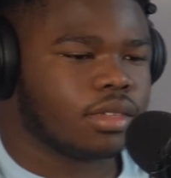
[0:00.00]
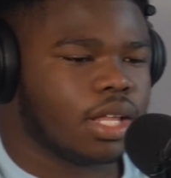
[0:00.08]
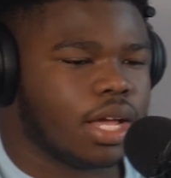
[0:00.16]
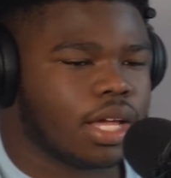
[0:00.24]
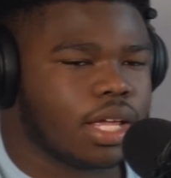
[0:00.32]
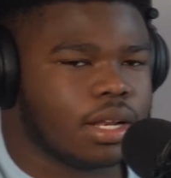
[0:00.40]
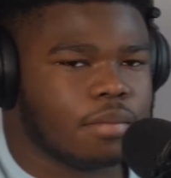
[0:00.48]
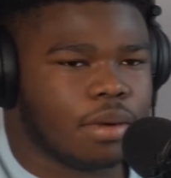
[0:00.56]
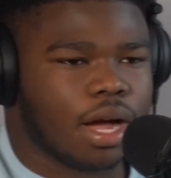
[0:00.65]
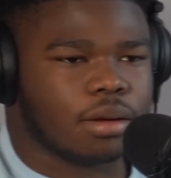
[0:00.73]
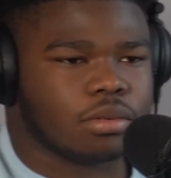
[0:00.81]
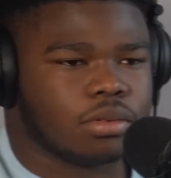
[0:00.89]
in the
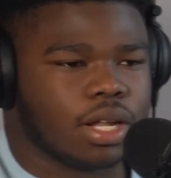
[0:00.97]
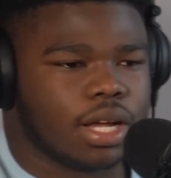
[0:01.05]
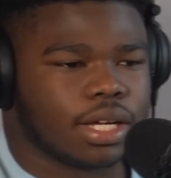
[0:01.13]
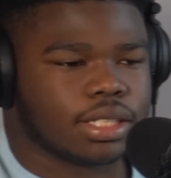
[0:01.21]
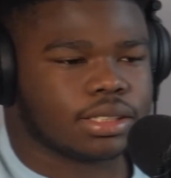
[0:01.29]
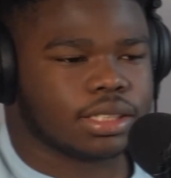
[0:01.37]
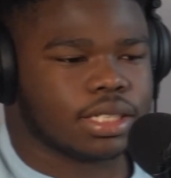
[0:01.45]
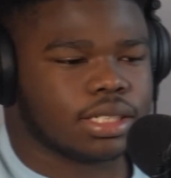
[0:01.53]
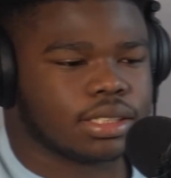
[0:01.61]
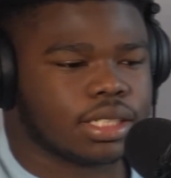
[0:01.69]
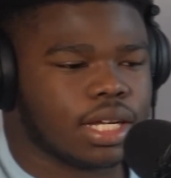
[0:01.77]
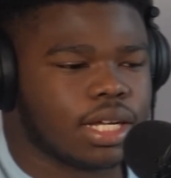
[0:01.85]
Bible, like it
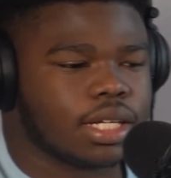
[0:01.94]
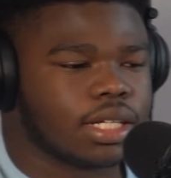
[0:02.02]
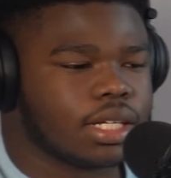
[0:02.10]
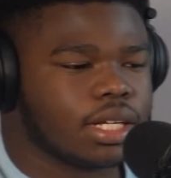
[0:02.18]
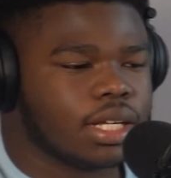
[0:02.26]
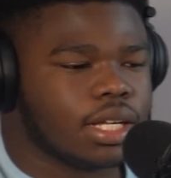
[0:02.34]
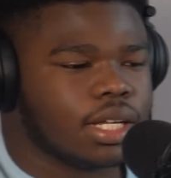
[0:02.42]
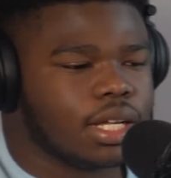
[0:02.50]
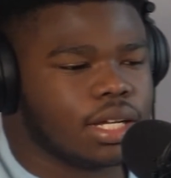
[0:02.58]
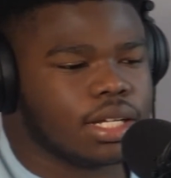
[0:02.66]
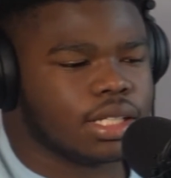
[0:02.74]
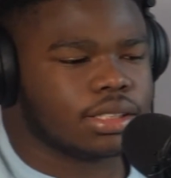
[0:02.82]
says like
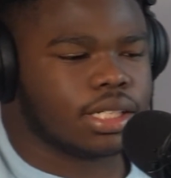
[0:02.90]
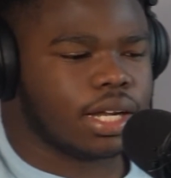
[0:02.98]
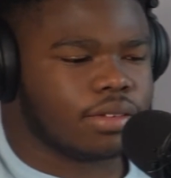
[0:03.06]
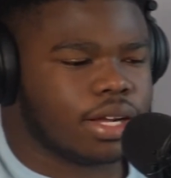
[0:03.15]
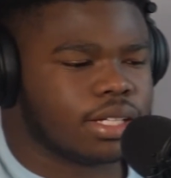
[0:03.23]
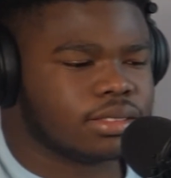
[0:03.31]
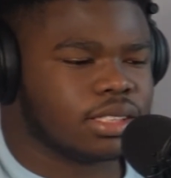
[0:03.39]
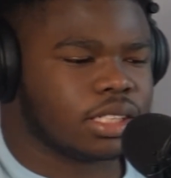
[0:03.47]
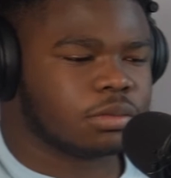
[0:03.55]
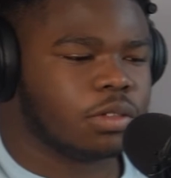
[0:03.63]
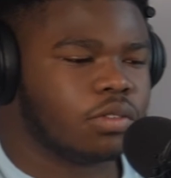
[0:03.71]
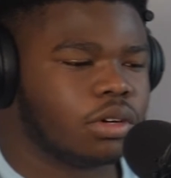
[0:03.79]
to never have sex
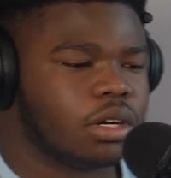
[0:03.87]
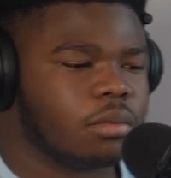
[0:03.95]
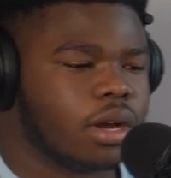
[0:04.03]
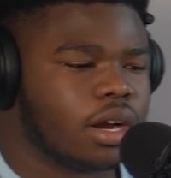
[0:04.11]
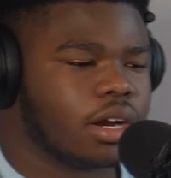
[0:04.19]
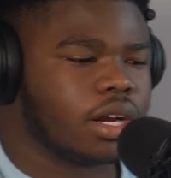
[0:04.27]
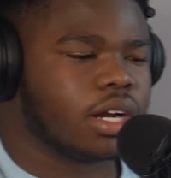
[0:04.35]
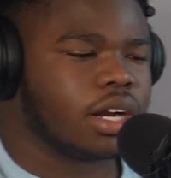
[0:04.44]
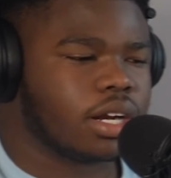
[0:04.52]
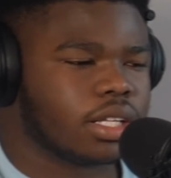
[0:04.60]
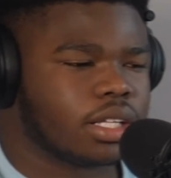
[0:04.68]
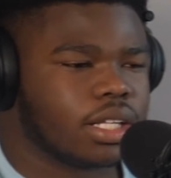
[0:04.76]
before you're married and
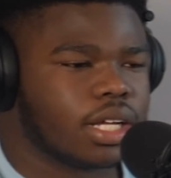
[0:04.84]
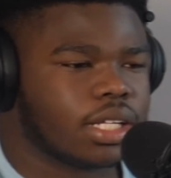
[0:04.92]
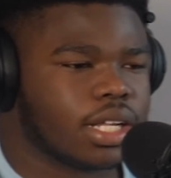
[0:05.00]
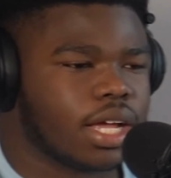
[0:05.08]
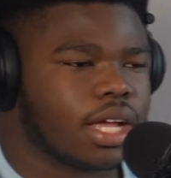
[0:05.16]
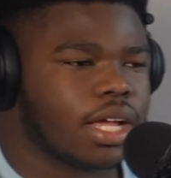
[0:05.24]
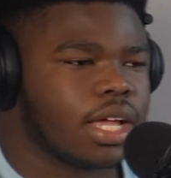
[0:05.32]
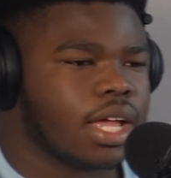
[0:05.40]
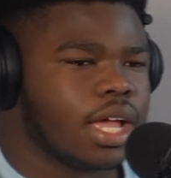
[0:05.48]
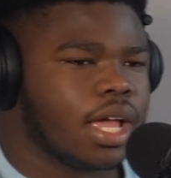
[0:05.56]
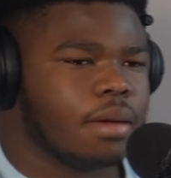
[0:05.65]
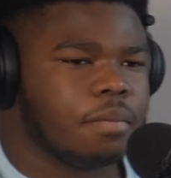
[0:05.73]
everything like that.
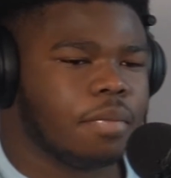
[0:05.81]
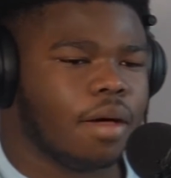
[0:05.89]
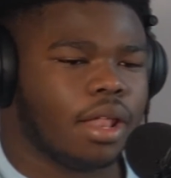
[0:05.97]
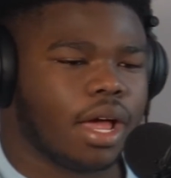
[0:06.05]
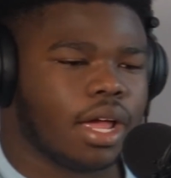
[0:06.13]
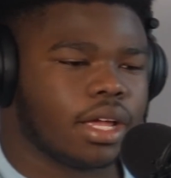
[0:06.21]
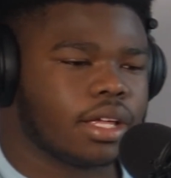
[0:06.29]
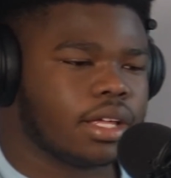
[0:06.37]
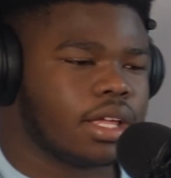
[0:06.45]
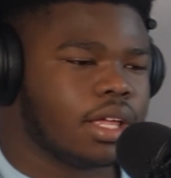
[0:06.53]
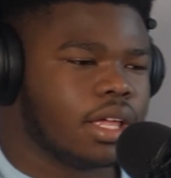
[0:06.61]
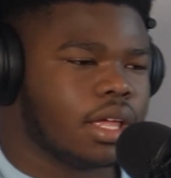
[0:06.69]
But like,
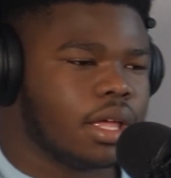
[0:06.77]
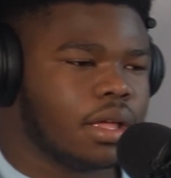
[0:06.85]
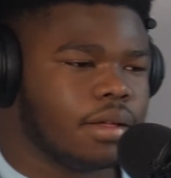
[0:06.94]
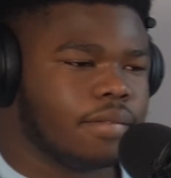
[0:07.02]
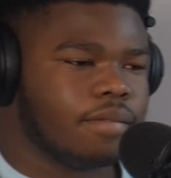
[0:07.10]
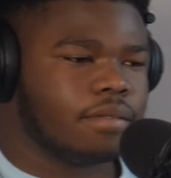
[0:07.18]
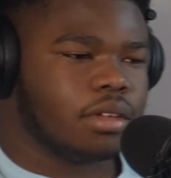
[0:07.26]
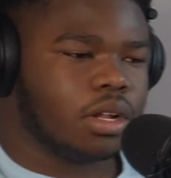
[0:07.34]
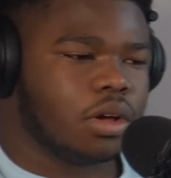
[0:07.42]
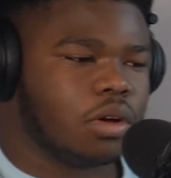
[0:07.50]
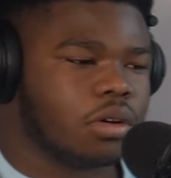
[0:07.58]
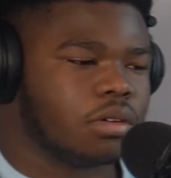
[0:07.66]
you
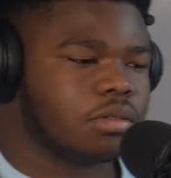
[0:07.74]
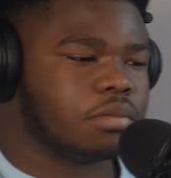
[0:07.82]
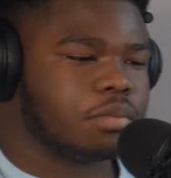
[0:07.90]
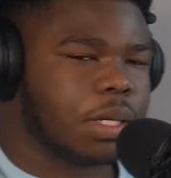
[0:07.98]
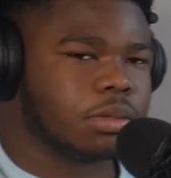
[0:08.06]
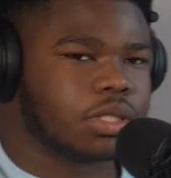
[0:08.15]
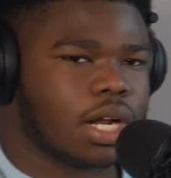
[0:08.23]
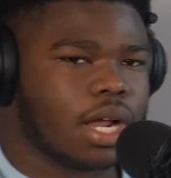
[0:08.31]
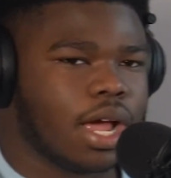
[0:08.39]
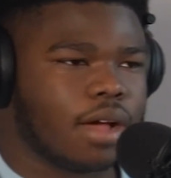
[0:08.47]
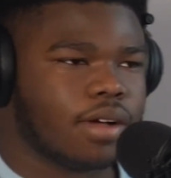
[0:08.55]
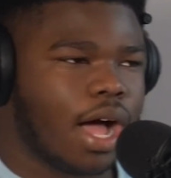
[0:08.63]
know, people trying to
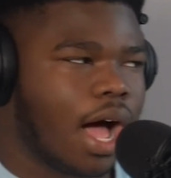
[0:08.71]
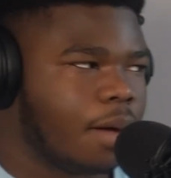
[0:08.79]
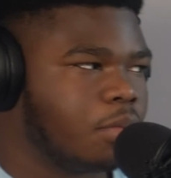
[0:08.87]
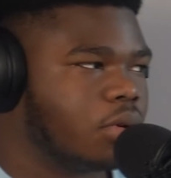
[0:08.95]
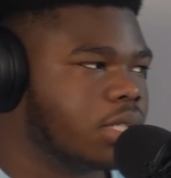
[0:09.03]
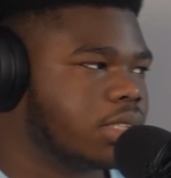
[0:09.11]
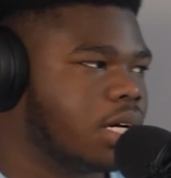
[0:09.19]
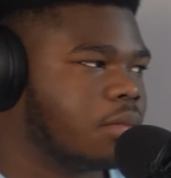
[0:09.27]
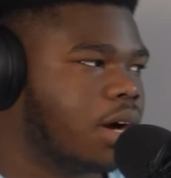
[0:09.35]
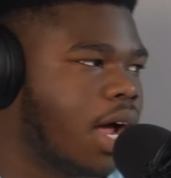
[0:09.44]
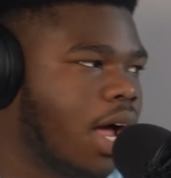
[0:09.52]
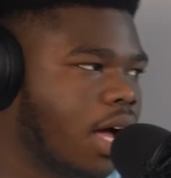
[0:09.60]
have a hot boy
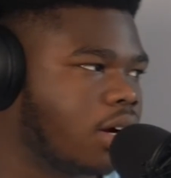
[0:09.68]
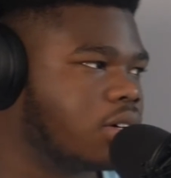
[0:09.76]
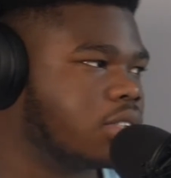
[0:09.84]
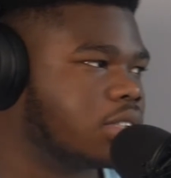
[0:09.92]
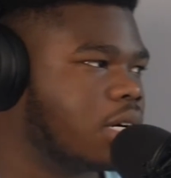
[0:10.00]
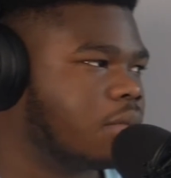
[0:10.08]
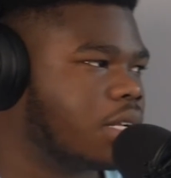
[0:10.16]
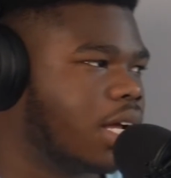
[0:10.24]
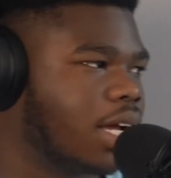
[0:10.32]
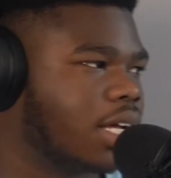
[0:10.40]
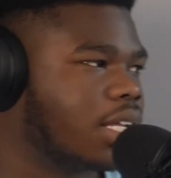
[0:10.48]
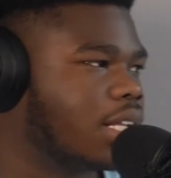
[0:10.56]
summer, hot girl summer,
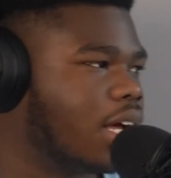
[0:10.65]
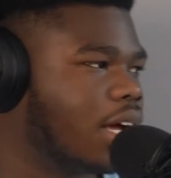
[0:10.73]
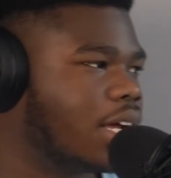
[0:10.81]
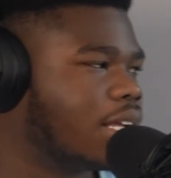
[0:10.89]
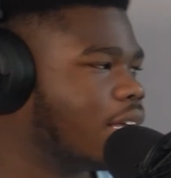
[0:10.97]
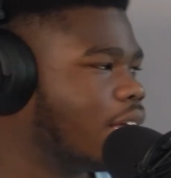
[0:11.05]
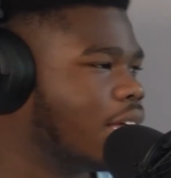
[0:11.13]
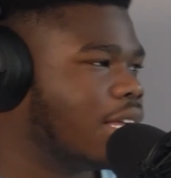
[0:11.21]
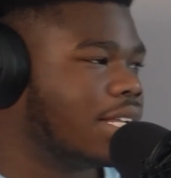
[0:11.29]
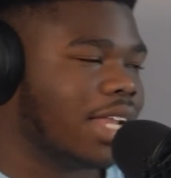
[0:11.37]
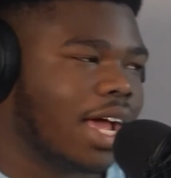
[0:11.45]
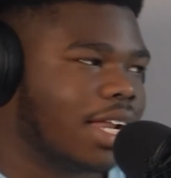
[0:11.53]
like
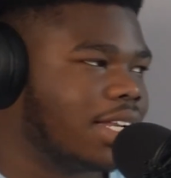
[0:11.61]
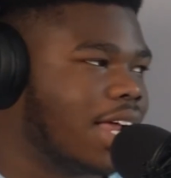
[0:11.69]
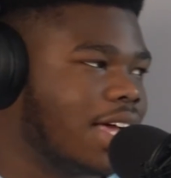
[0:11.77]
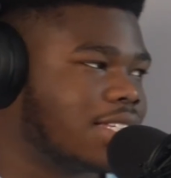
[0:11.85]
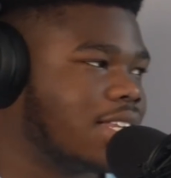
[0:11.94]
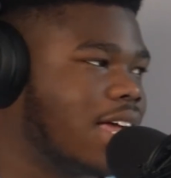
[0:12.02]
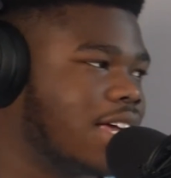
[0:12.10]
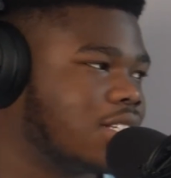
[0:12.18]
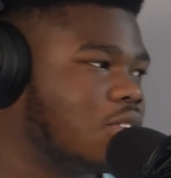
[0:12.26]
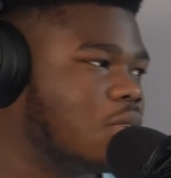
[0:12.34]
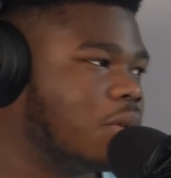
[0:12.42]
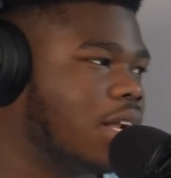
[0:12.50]
that's
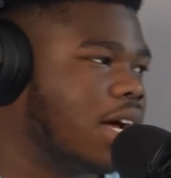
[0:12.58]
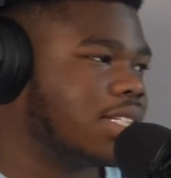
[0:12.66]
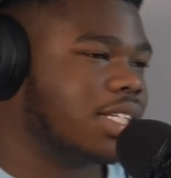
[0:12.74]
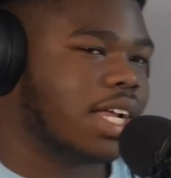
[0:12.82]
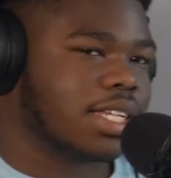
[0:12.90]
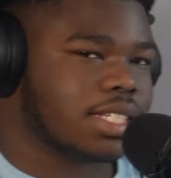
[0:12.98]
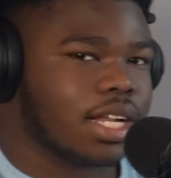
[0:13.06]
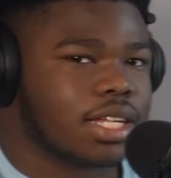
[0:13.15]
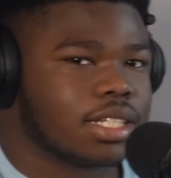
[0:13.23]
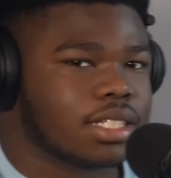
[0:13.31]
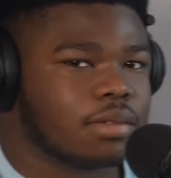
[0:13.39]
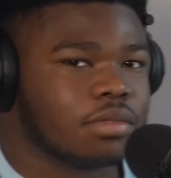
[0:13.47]
normalized, and that's not
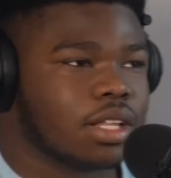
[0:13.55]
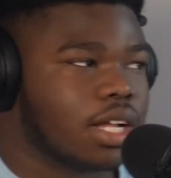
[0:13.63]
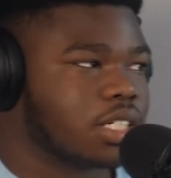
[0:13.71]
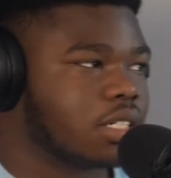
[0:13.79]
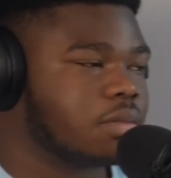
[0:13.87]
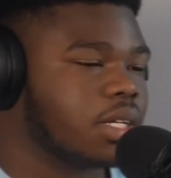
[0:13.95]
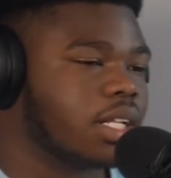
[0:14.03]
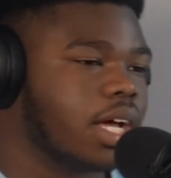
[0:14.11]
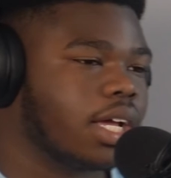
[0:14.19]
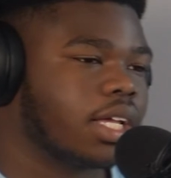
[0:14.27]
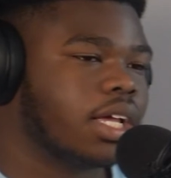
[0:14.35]
something that should be like